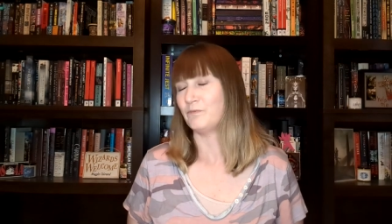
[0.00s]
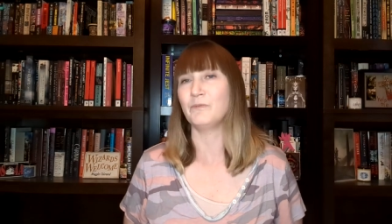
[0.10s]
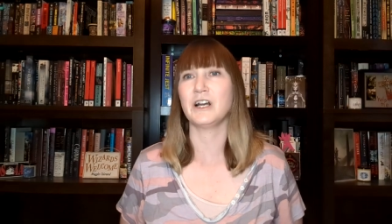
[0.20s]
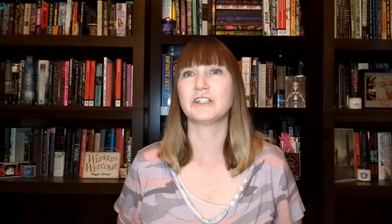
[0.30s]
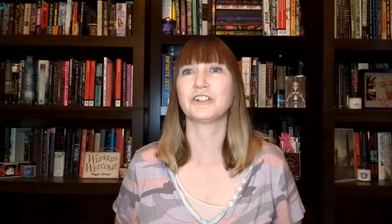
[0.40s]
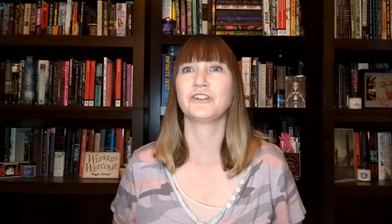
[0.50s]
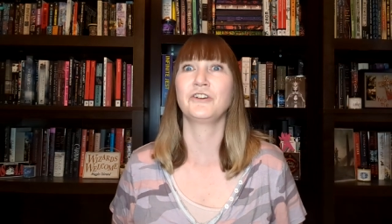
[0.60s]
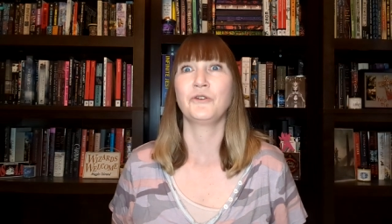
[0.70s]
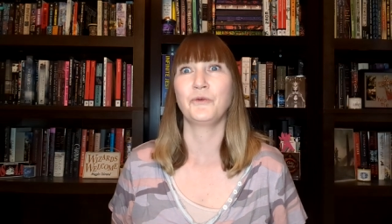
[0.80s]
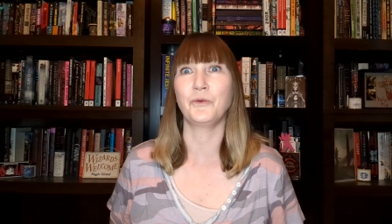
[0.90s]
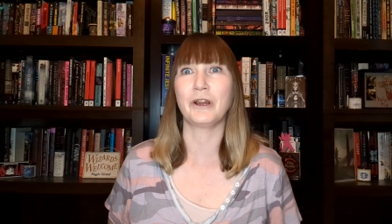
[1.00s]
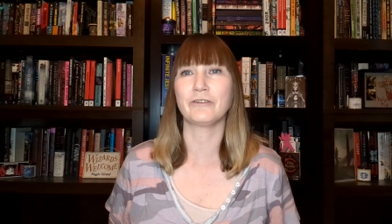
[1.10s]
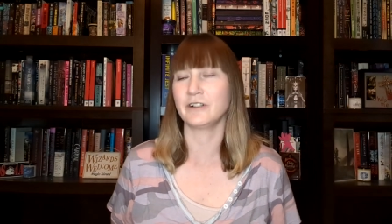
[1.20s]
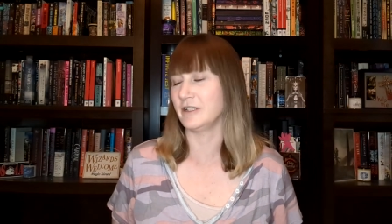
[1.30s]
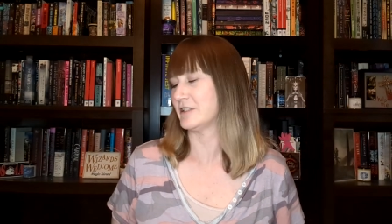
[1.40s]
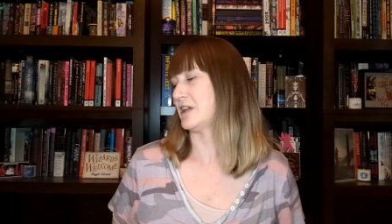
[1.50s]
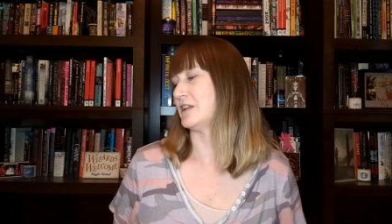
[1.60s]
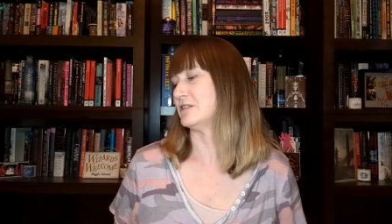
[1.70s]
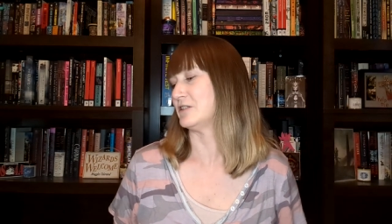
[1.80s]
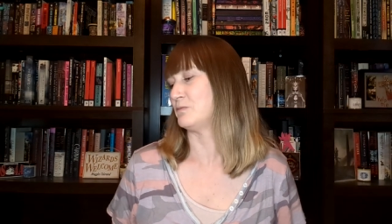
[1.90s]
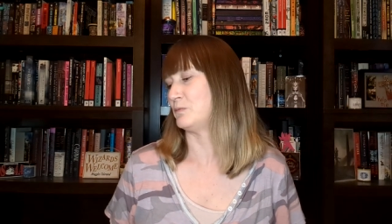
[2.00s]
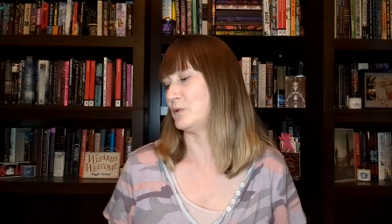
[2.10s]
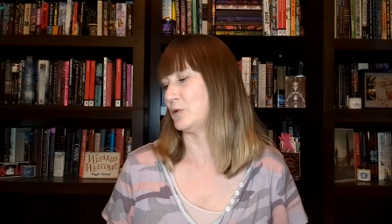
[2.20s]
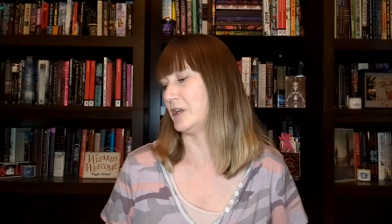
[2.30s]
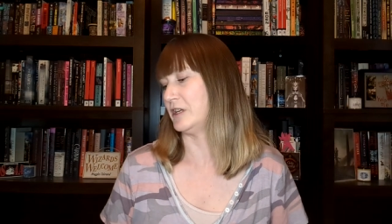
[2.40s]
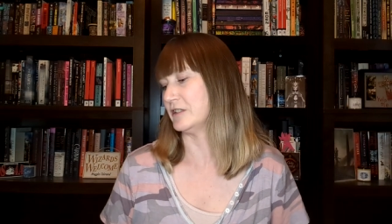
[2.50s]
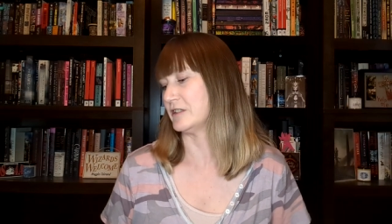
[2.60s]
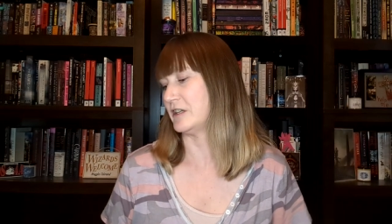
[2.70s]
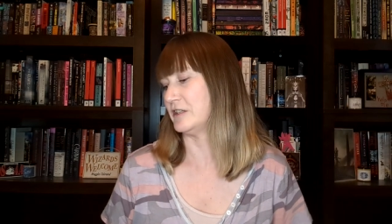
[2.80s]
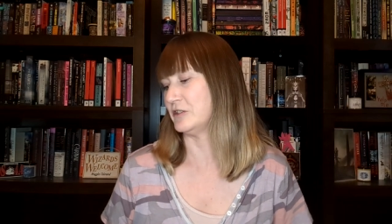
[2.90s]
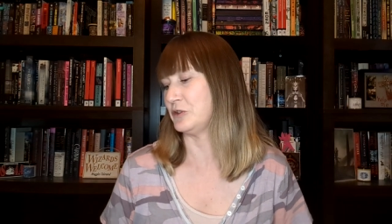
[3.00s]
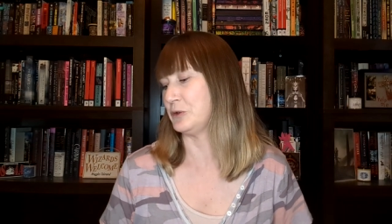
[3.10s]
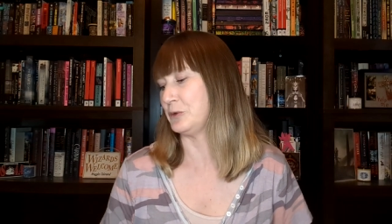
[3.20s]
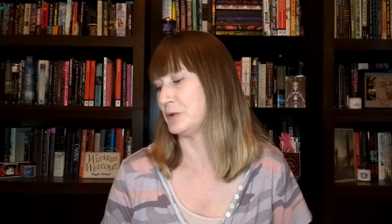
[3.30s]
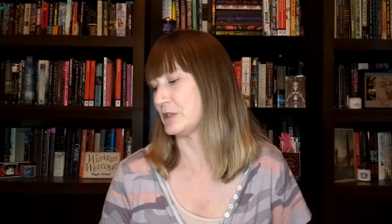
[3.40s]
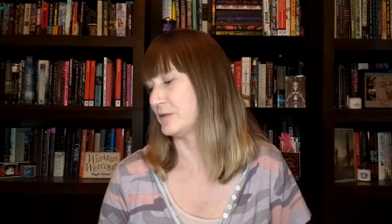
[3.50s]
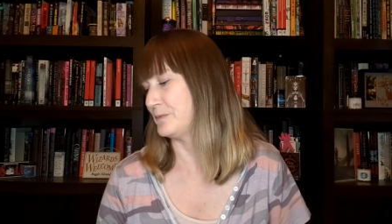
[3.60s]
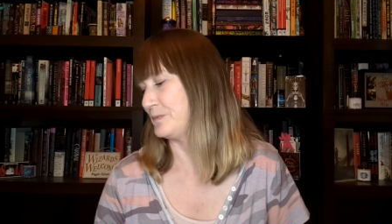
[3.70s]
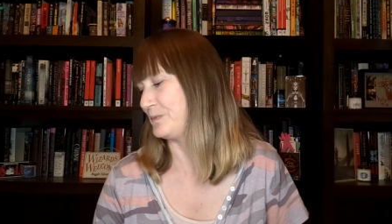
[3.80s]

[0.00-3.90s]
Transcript: much weirdness and spookiness ensues.